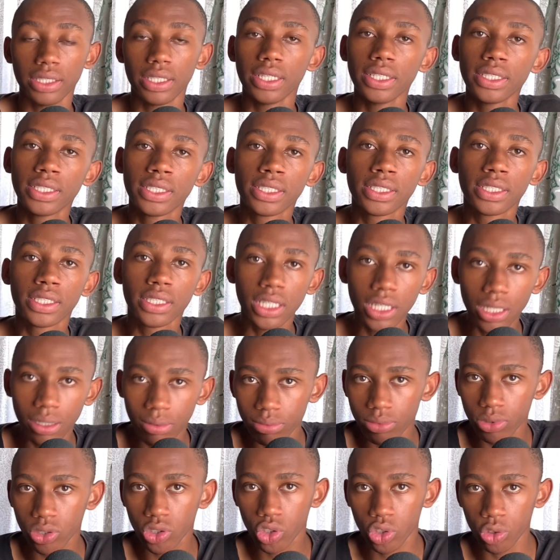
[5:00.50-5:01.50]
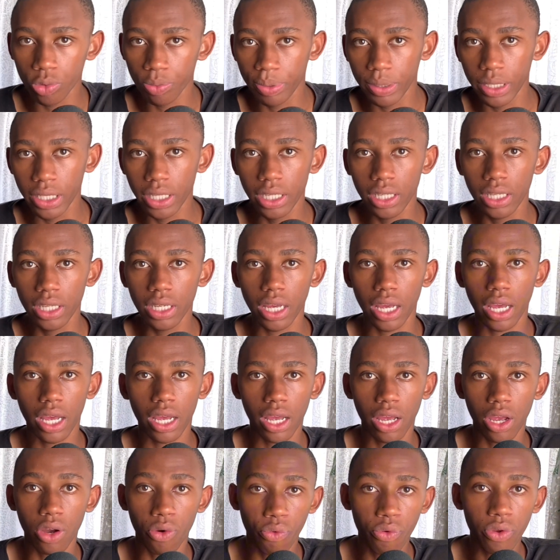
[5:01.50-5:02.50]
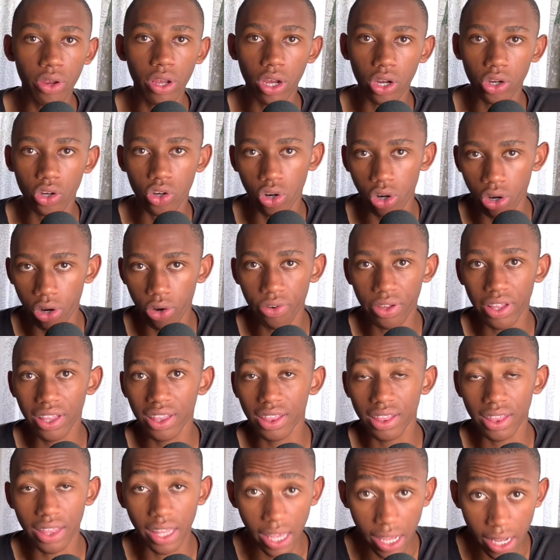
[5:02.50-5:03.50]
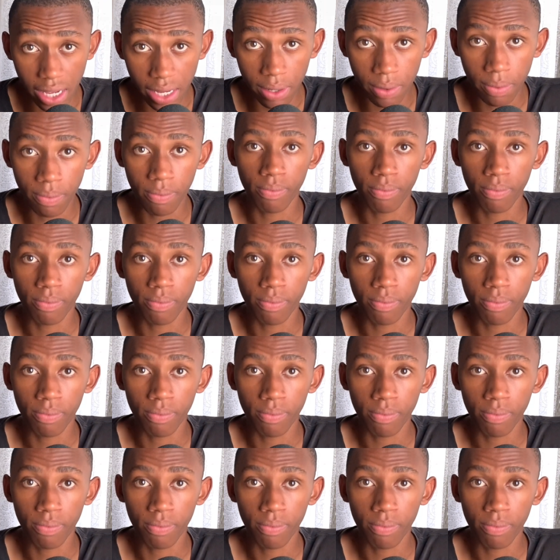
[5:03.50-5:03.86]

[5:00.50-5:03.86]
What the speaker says: this seems to be a reoccurring thing